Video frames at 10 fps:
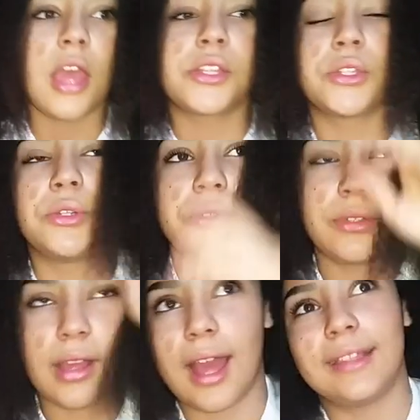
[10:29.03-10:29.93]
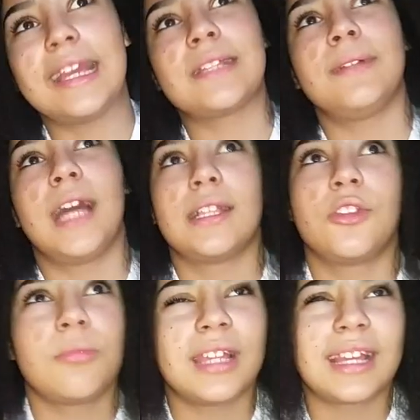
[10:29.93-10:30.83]
So I texted my dad. It
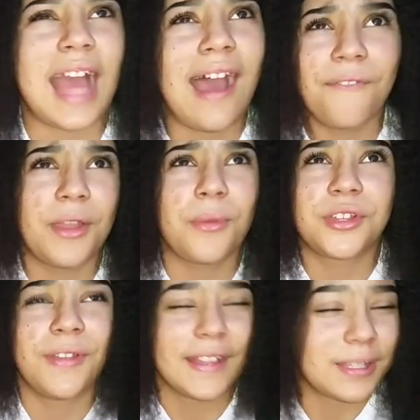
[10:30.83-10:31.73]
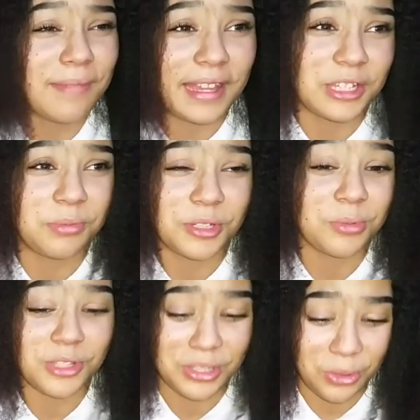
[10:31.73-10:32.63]
took me like half an hour to write this message because
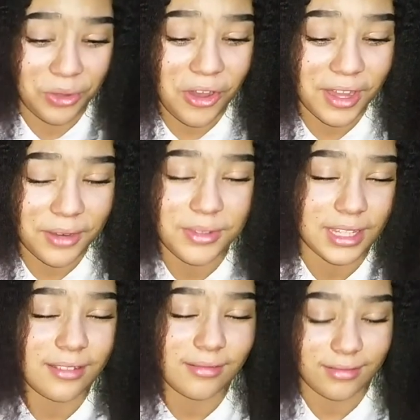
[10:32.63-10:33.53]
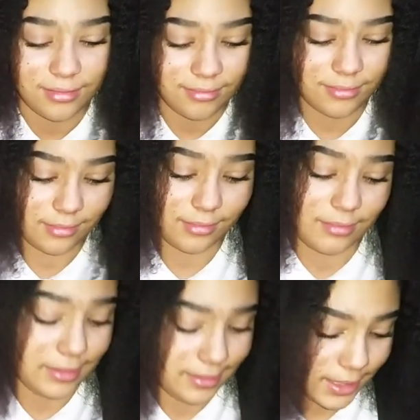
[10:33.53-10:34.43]
it was so long and it was like
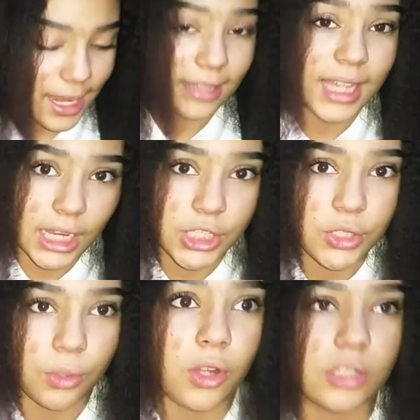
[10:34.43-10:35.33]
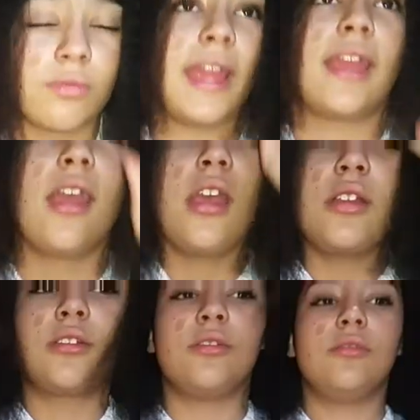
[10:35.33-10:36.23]
taking so long to write.
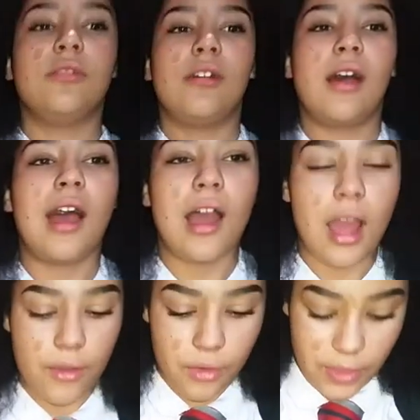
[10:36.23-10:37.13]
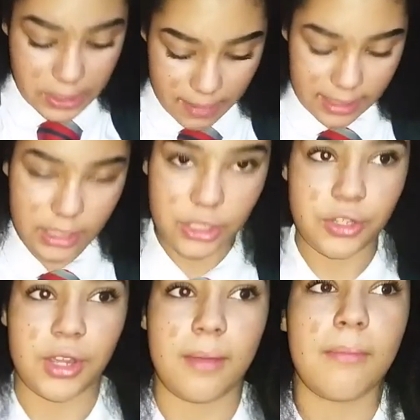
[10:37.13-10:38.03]
So I wrote this message
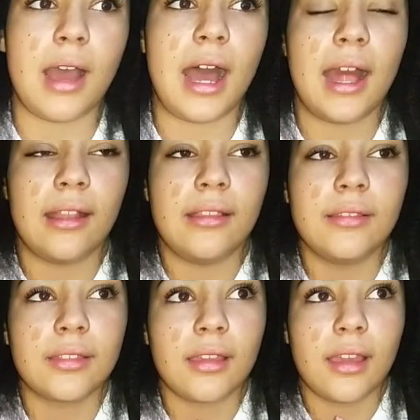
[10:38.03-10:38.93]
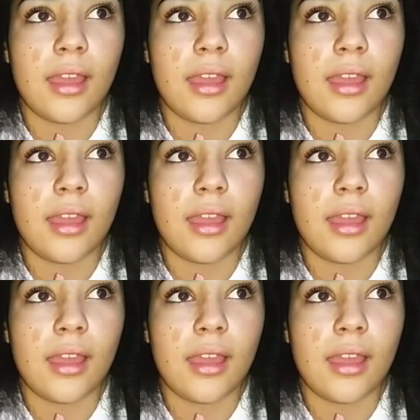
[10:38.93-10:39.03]
to him and